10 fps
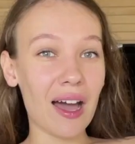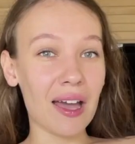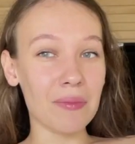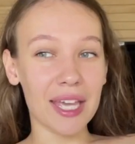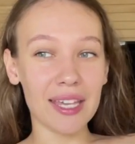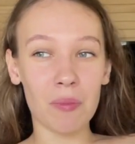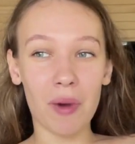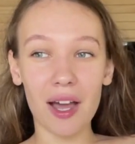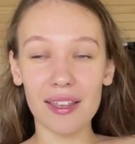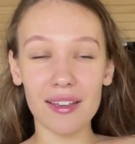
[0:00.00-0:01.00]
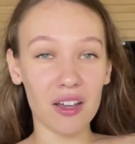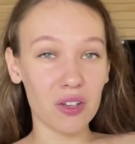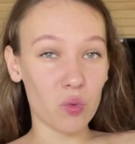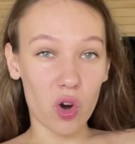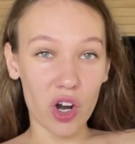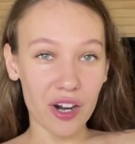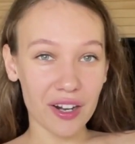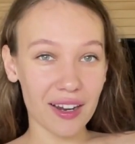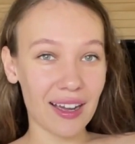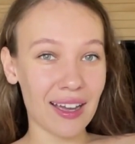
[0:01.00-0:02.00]
I make money, I
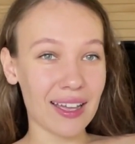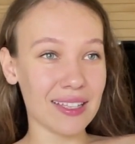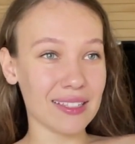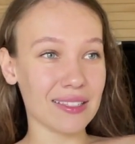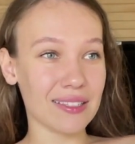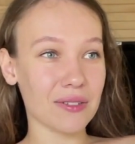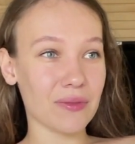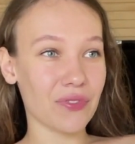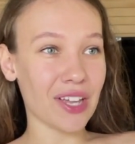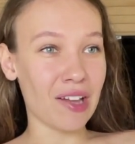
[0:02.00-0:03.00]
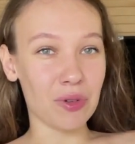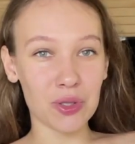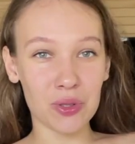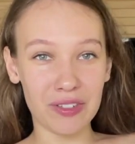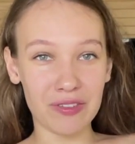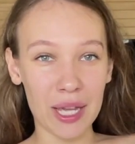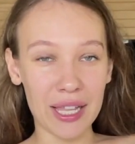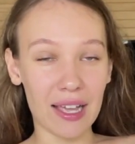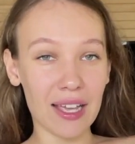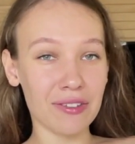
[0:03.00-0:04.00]
work, and I want to live
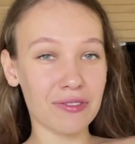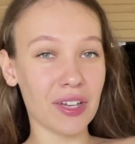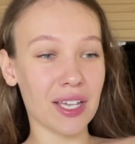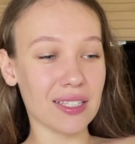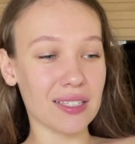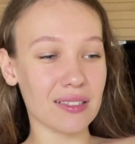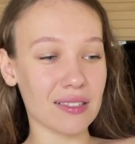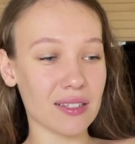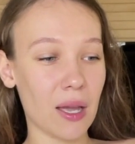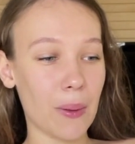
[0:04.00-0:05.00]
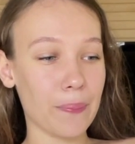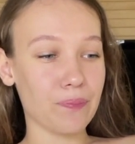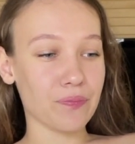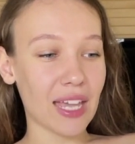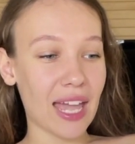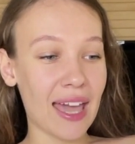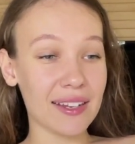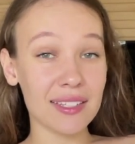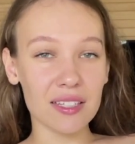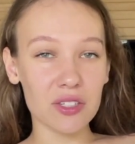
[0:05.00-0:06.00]
my life, and
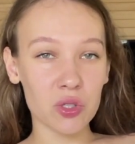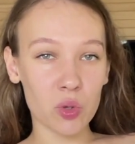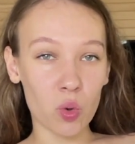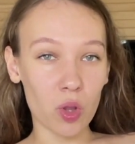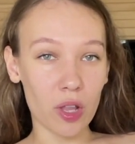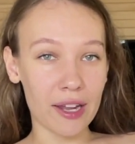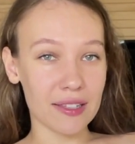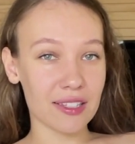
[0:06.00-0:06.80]
editing is cool and it's